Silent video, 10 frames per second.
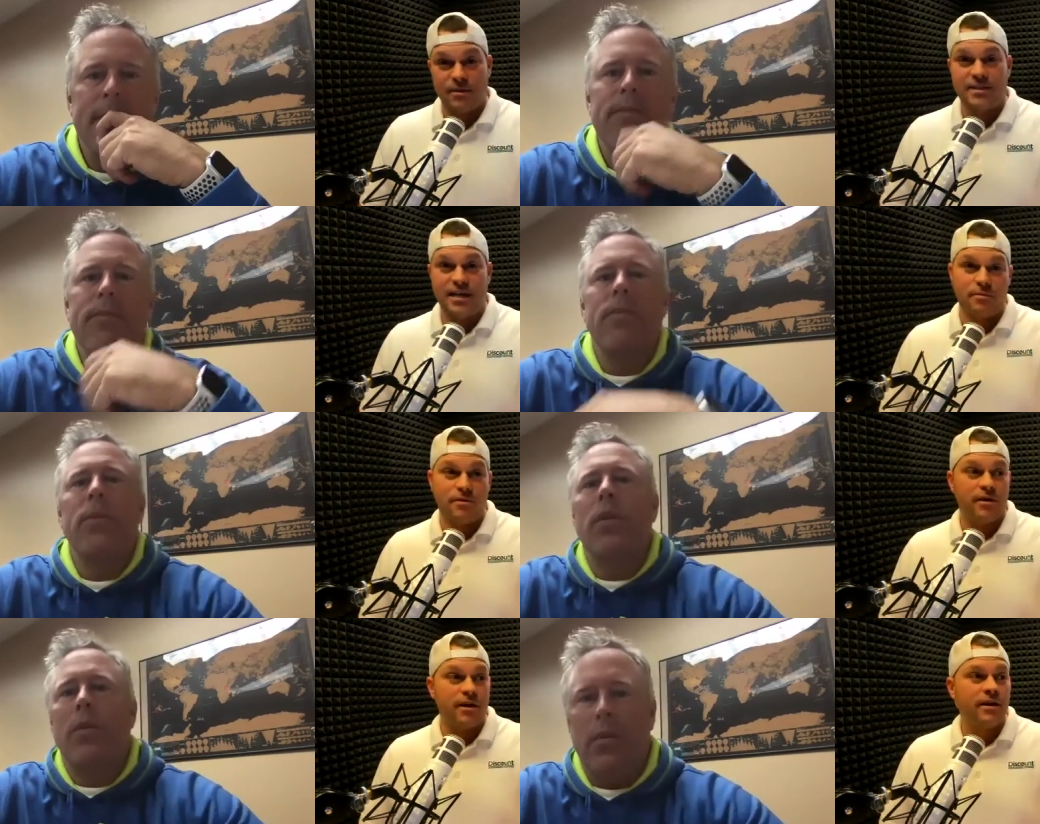Speaker 1: type
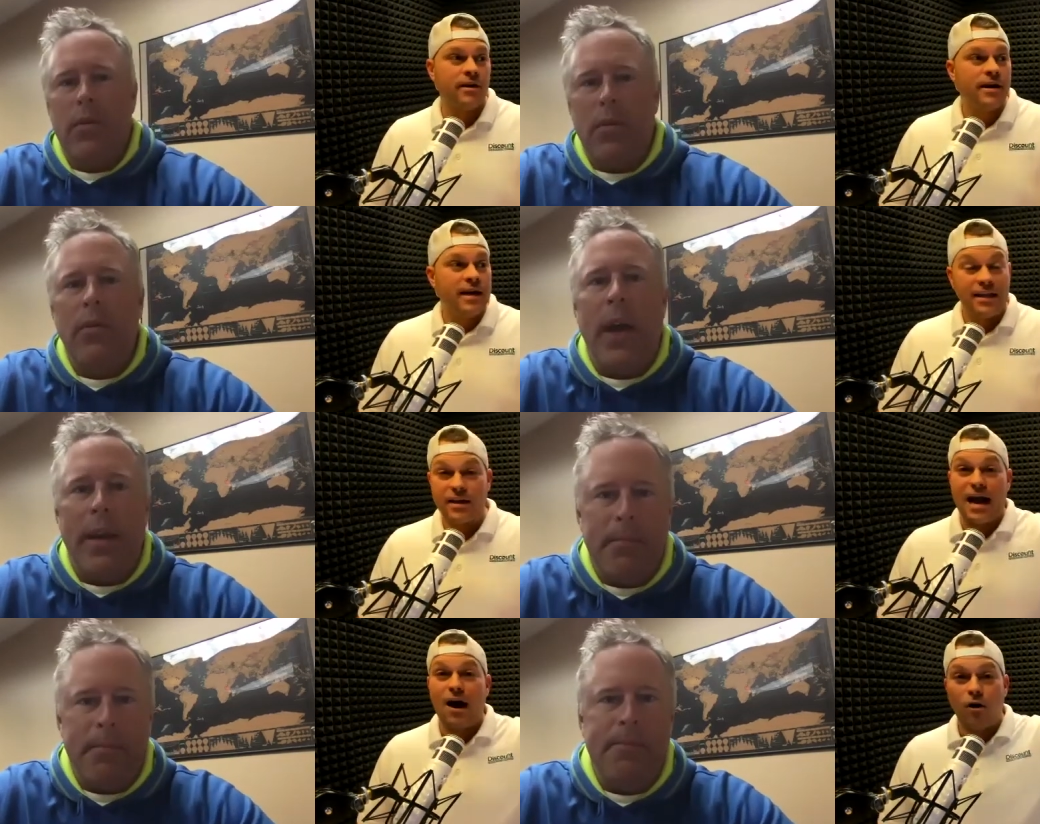thing. Right. And then
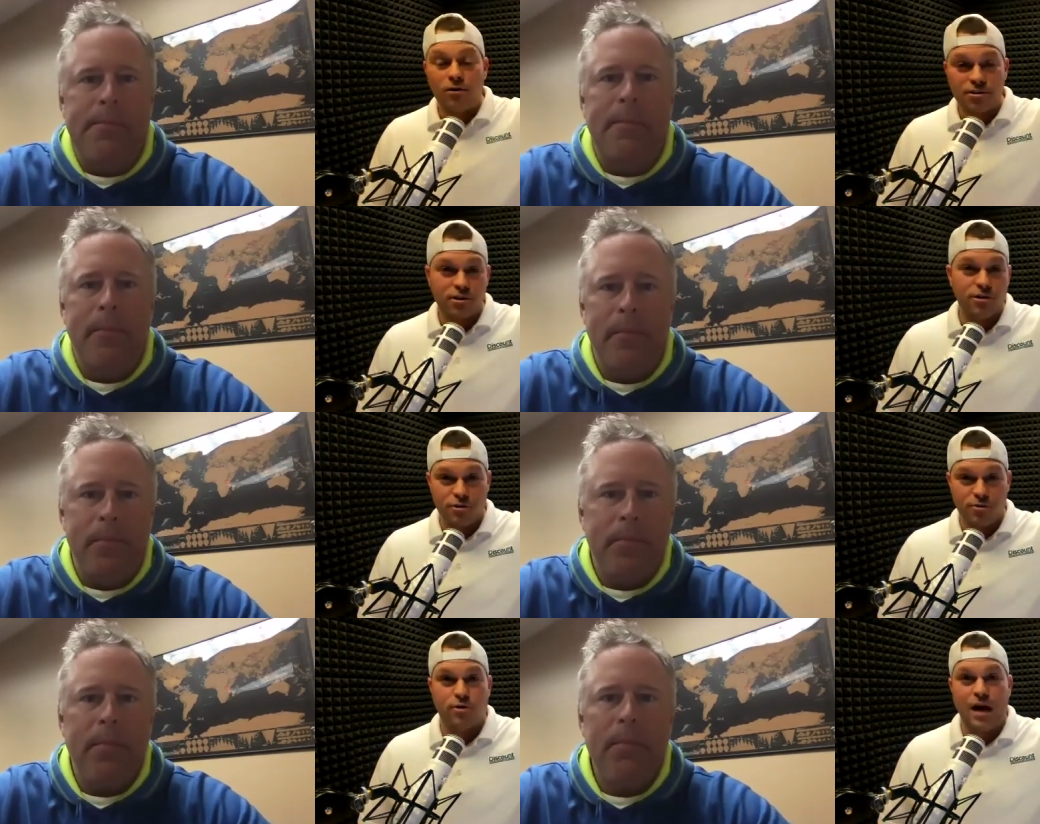I also
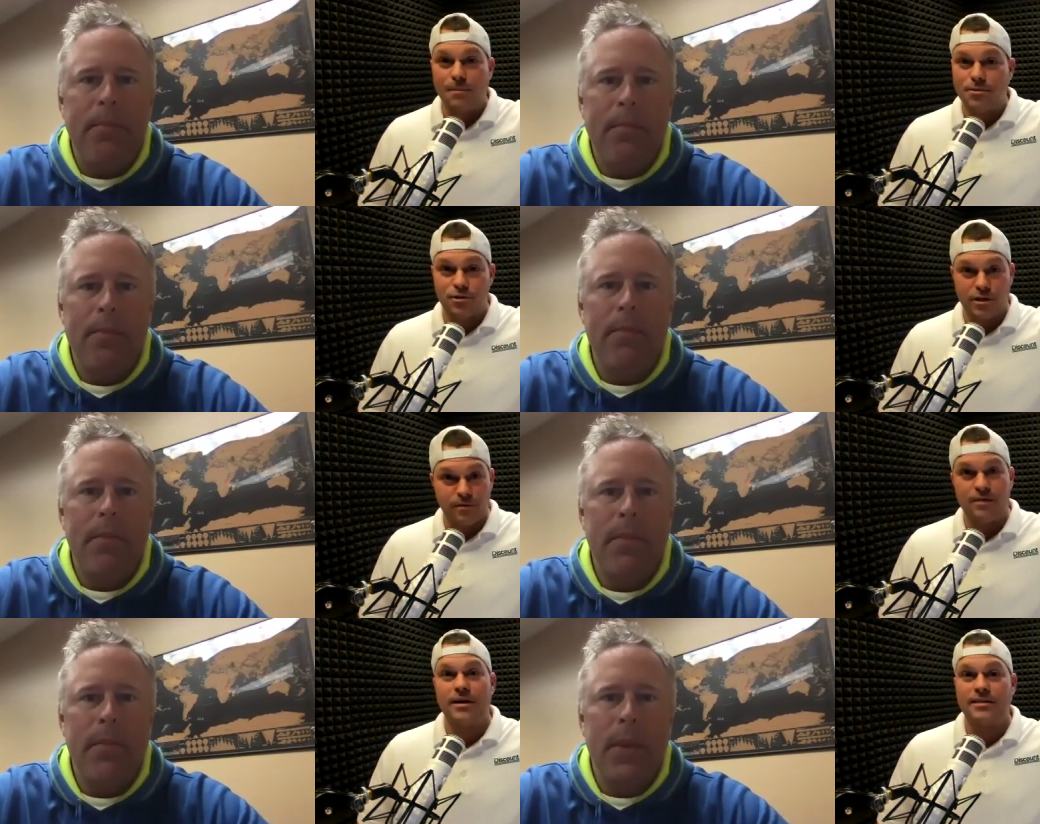use PropStream. Me
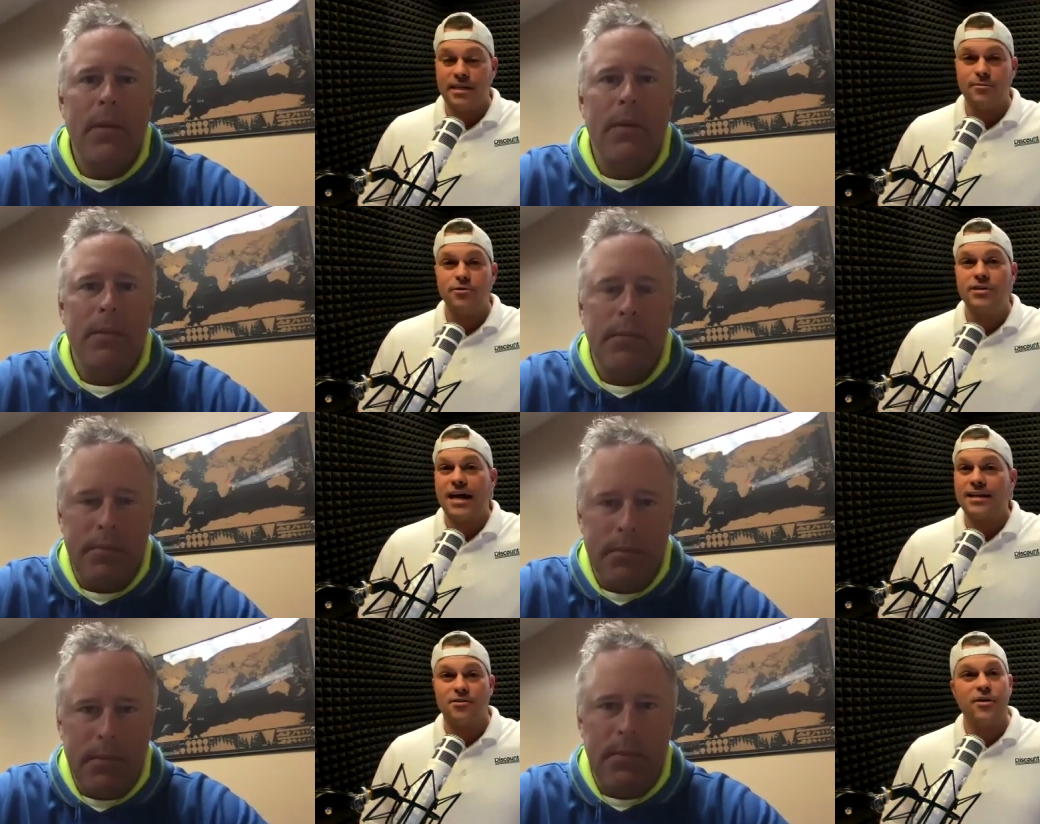and my team use
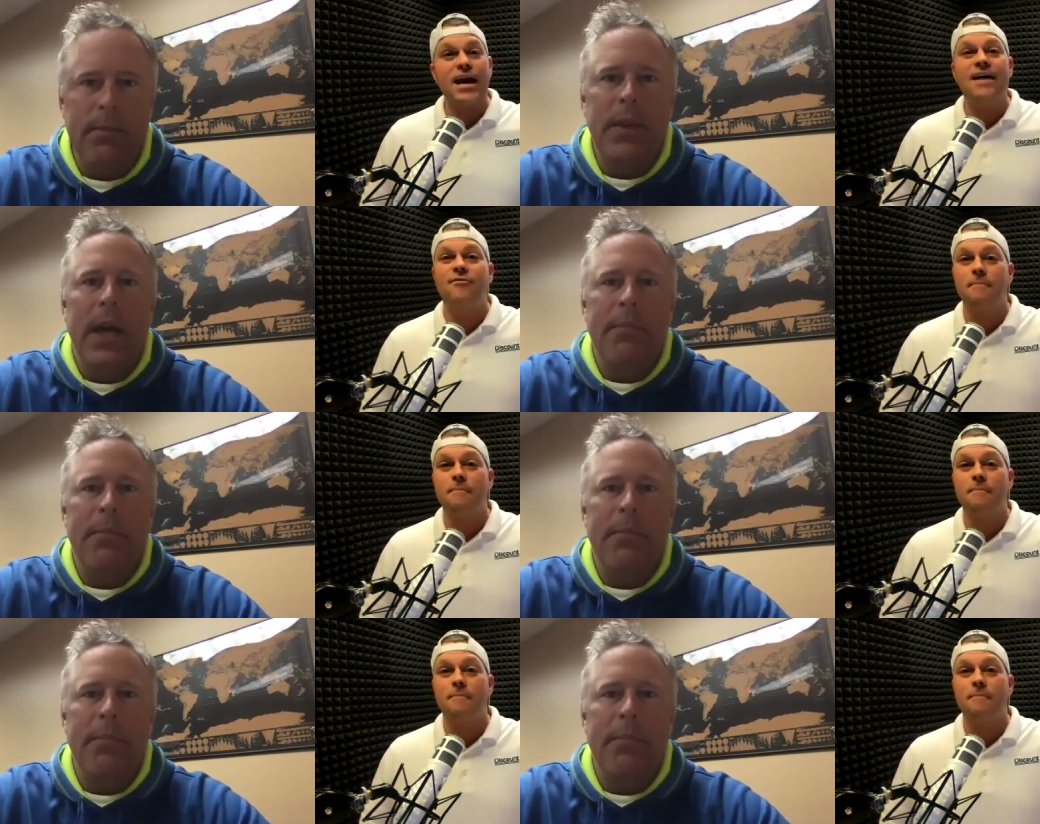that. So they have yep.